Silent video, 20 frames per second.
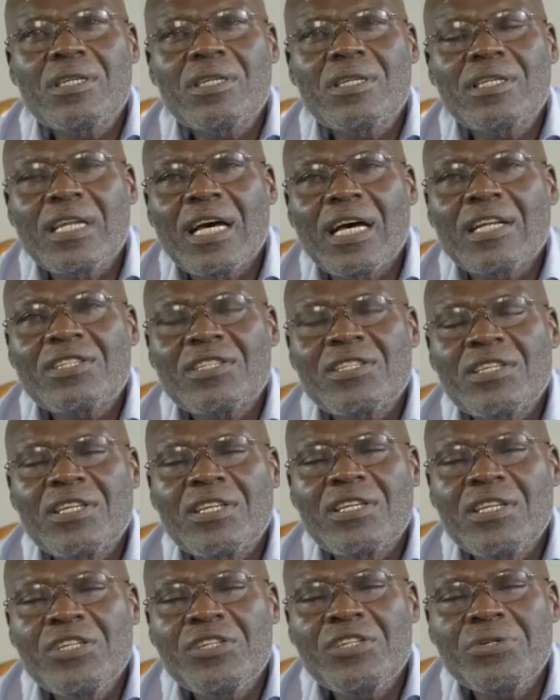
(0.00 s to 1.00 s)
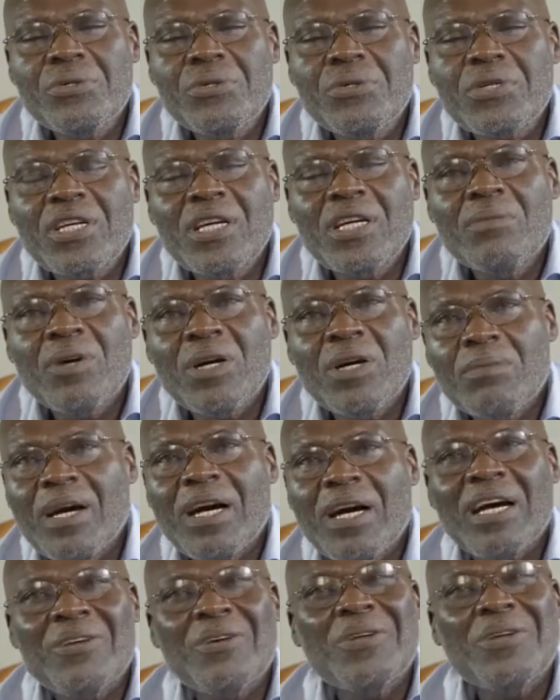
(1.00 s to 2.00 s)
that issue came up,
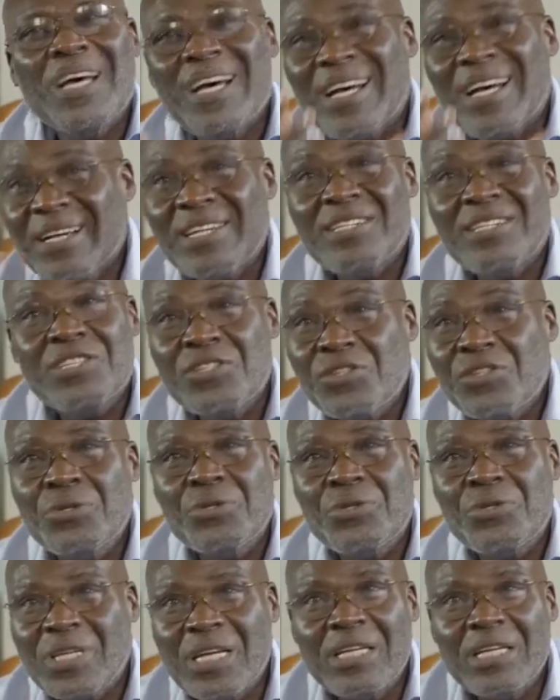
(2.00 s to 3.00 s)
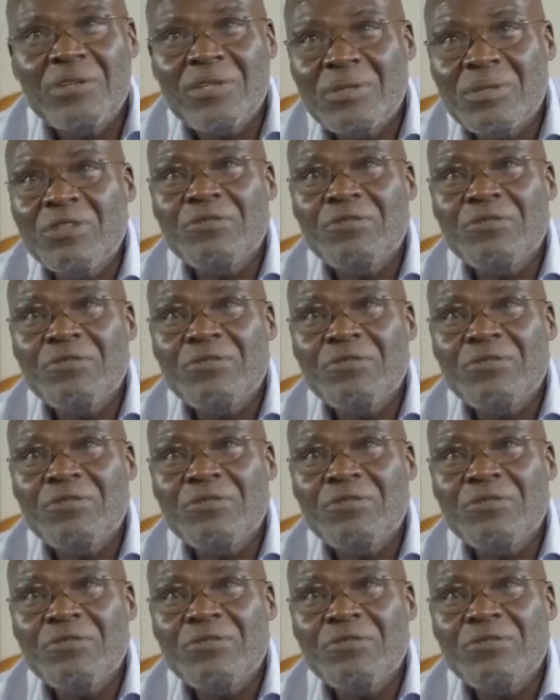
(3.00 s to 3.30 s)
I had other health issues anyway,